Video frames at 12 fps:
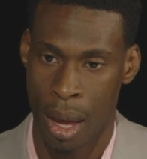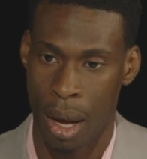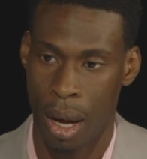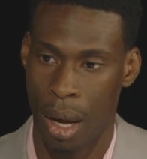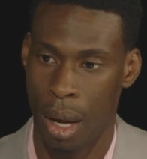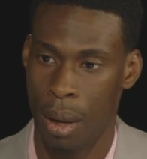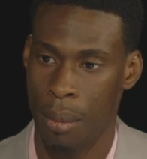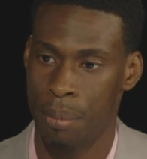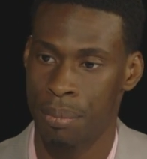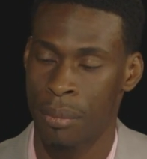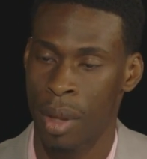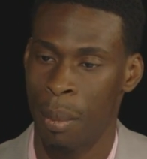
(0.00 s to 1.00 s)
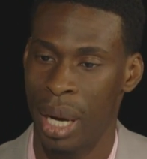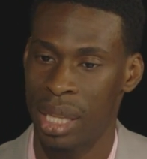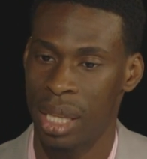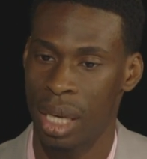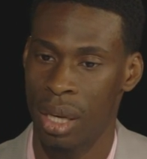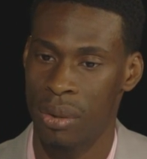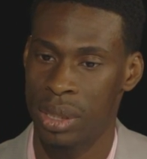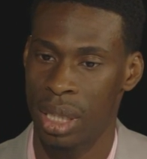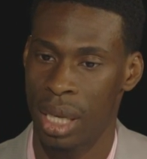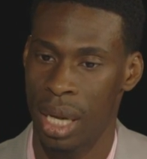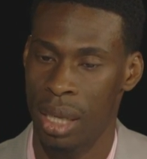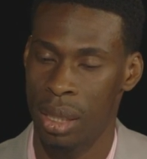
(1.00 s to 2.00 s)
Um, but I think I always say
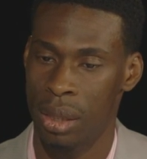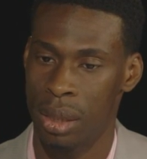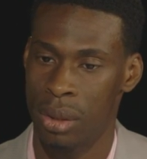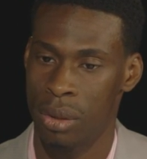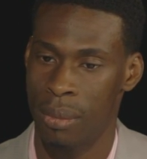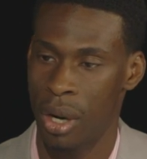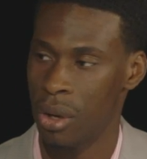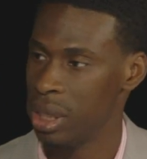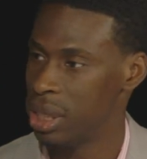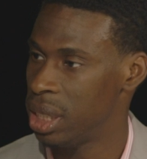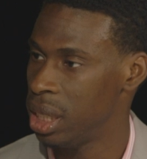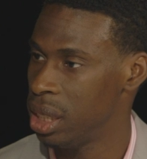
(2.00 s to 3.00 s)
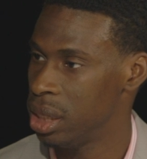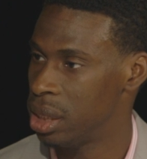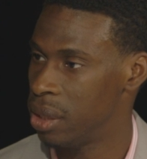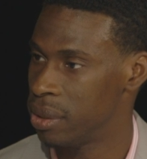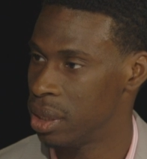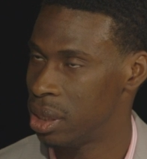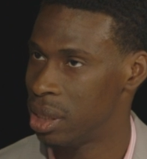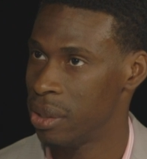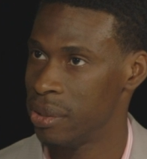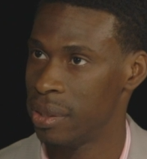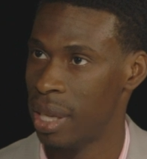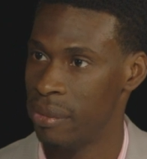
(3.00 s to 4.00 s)
that during my early teens, there was a
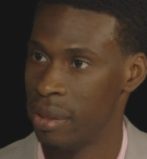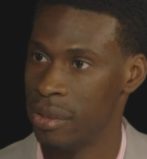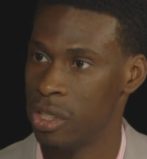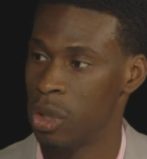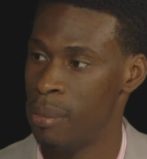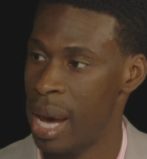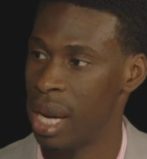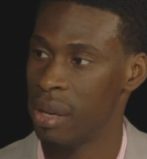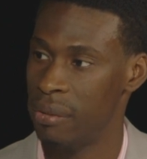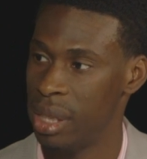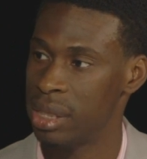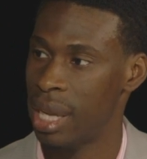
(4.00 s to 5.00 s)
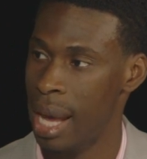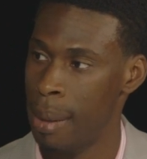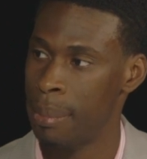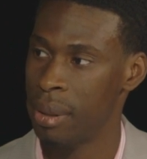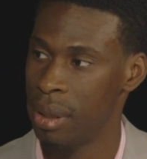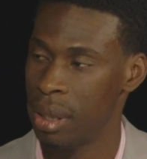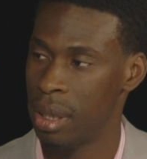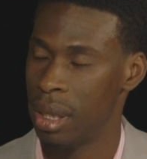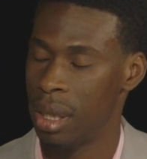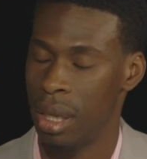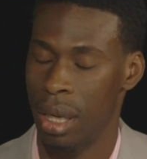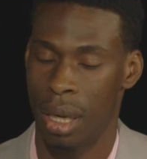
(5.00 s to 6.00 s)
series of like very traumatic events that happened. Mm
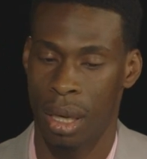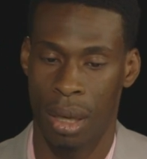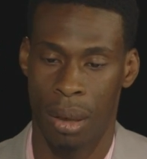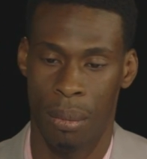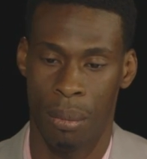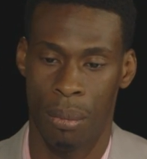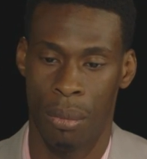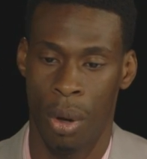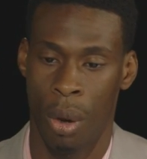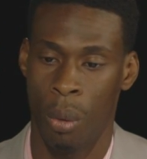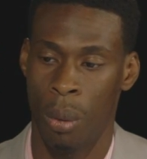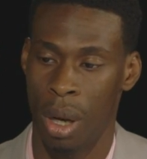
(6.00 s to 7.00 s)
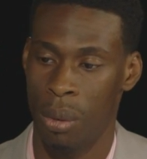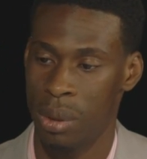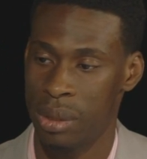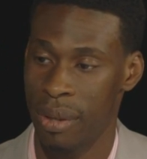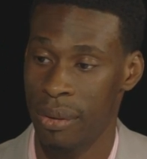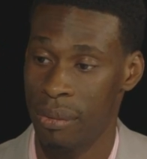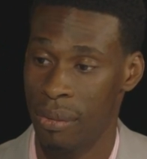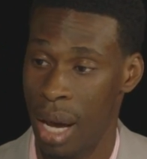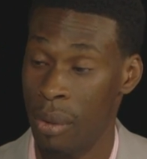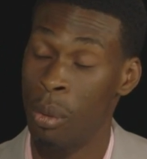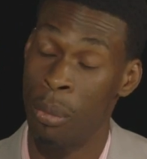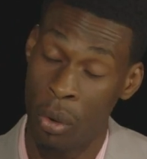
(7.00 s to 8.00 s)
-hmm. um, one was very
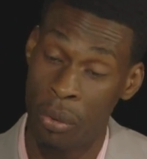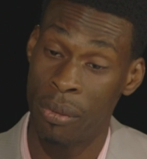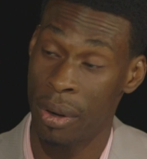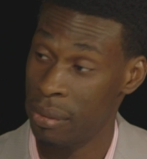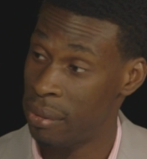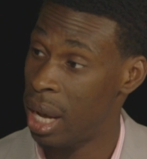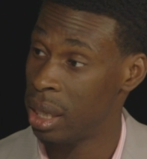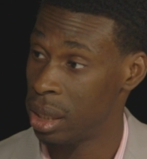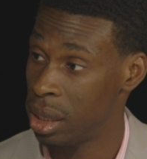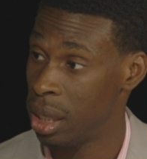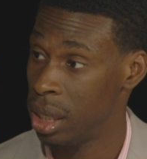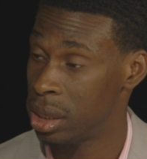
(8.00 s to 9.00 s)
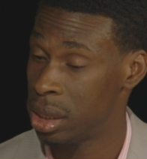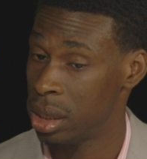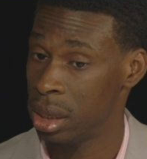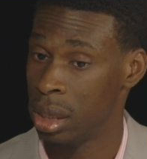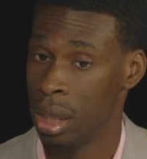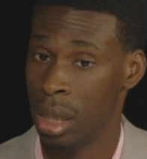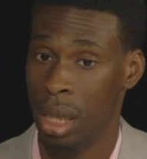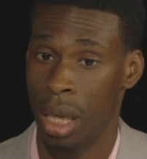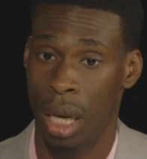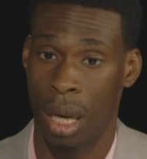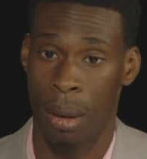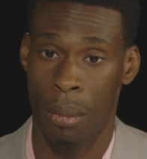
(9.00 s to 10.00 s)
violent, well, both were very violent in nature.
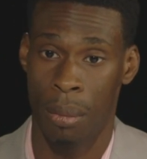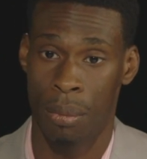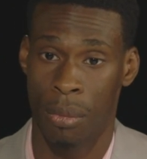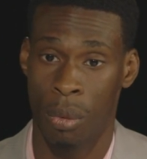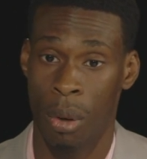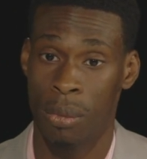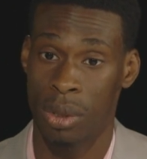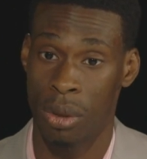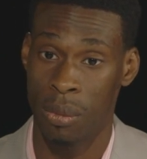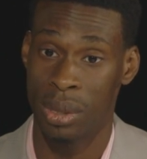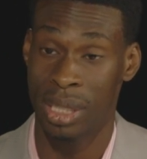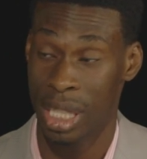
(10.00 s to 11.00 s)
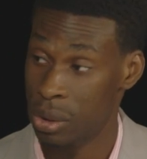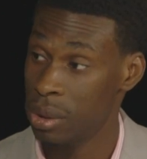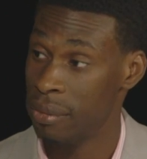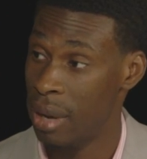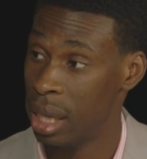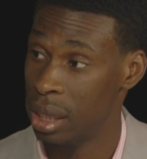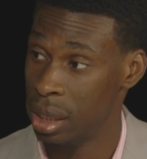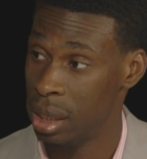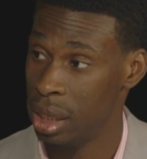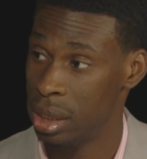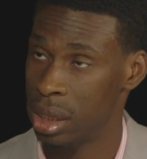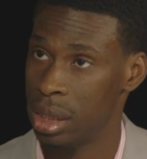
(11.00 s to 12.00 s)
Um, one was, was sexually violent in
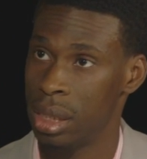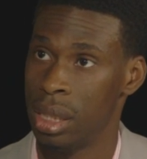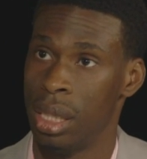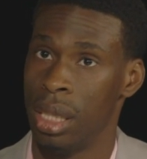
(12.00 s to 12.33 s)
nature.